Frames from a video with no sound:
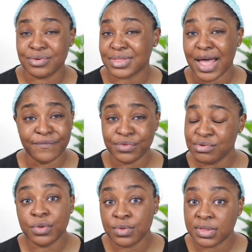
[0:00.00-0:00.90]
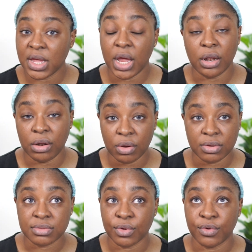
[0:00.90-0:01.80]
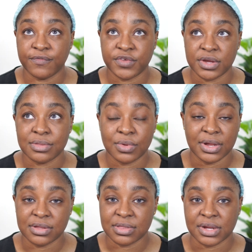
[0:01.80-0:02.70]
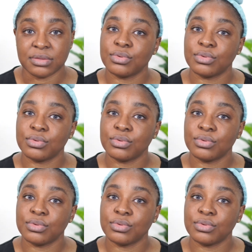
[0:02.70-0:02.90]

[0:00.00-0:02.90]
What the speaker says: use. I've used a lot of gentle cleansers,